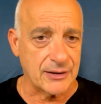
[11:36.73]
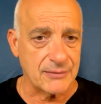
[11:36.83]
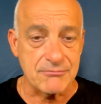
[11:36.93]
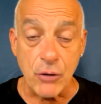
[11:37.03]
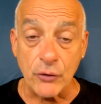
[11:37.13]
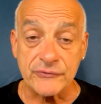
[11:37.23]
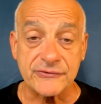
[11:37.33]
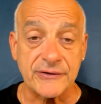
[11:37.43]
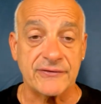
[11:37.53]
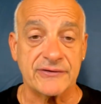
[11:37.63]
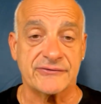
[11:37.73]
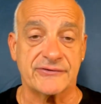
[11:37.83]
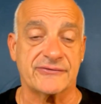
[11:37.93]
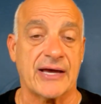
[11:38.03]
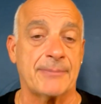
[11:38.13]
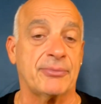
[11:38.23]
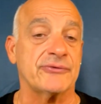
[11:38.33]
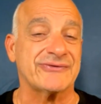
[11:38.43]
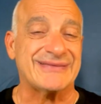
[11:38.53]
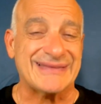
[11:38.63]
Most of his
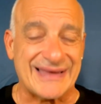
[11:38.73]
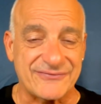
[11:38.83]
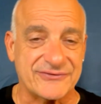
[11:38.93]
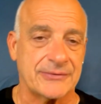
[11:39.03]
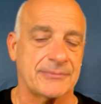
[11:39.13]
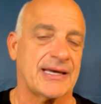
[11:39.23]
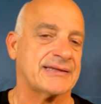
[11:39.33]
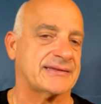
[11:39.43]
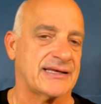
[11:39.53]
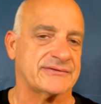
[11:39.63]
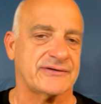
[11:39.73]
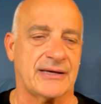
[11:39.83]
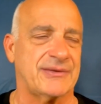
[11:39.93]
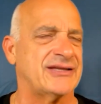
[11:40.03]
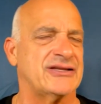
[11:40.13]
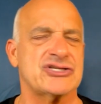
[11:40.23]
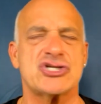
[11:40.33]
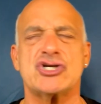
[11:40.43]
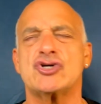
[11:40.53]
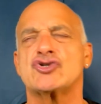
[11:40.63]
disciples left him at that time. He had these
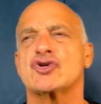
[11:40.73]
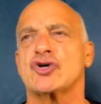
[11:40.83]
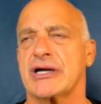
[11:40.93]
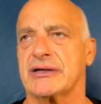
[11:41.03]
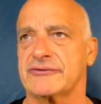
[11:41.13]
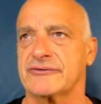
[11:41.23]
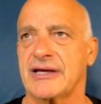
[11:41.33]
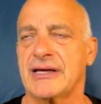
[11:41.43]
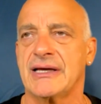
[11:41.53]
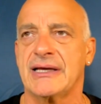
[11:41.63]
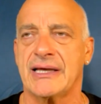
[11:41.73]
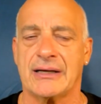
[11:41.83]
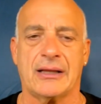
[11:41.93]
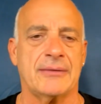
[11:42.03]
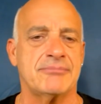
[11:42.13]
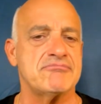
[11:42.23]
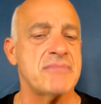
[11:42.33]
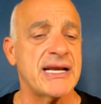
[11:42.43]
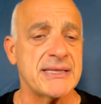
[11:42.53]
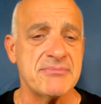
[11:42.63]
huge crowds, and
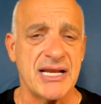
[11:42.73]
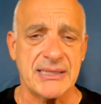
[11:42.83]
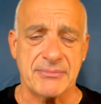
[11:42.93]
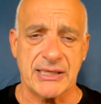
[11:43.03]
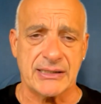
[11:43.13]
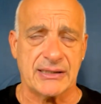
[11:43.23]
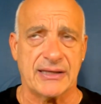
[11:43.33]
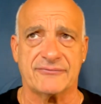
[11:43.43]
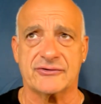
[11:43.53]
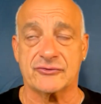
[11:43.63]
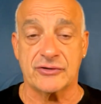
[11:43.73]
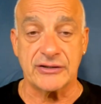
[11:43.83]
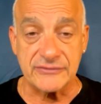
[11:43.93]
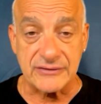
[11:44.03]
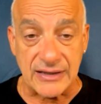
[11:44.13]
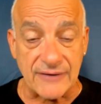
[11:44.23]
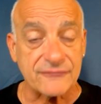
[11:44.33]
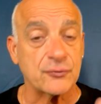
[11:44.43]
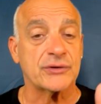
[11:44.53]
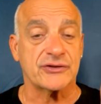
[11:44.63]
many, many, many left. He's
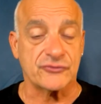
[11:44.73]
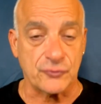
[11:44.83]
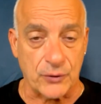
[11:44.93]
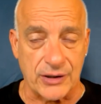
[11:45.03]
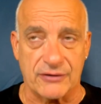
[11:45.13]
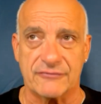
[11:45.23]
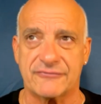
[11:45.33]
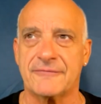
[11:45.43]
left with the 12.